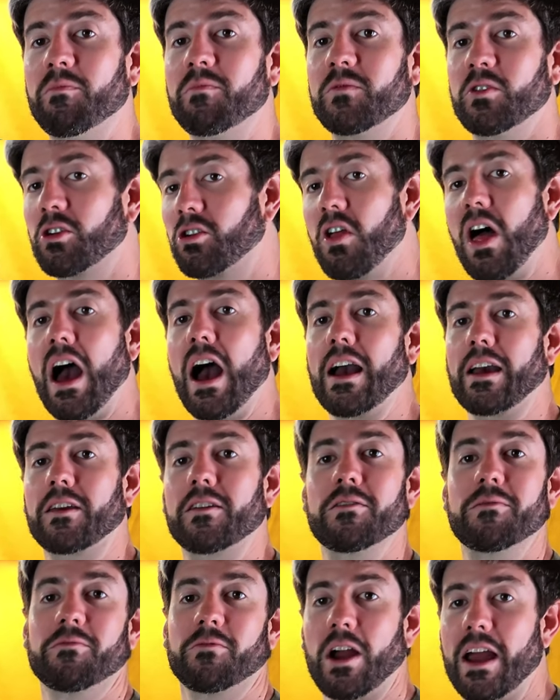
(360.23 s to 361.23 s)
your Glock,
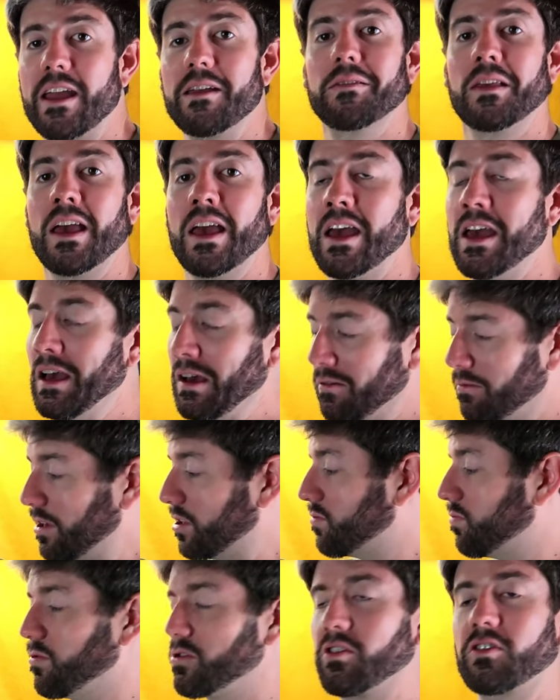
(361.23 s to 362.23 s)
right?
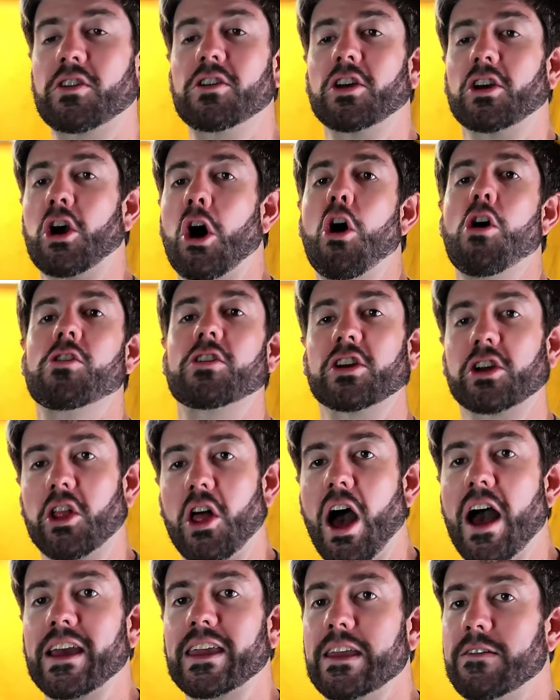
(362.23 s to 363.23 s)
Which we're just gonna call it a Glock,